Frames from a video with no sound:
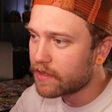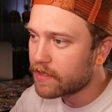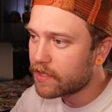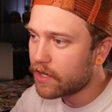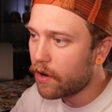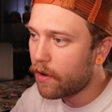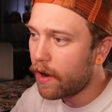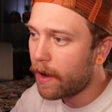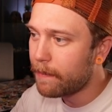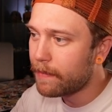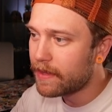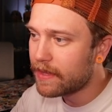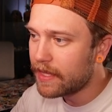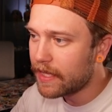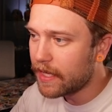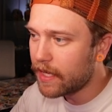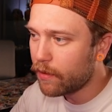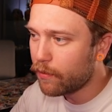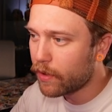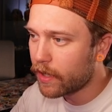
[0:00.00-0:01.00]
So I'm
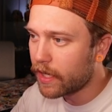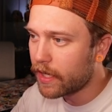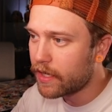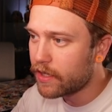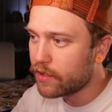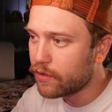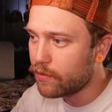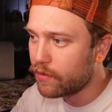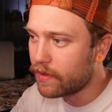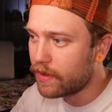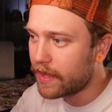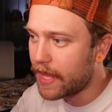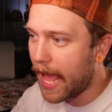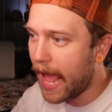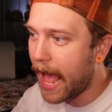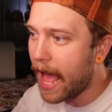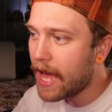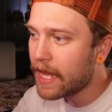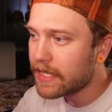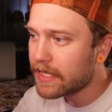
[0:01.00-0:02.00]
thinking we're gonna do
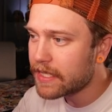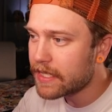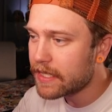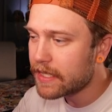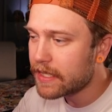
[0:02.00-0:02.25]
that.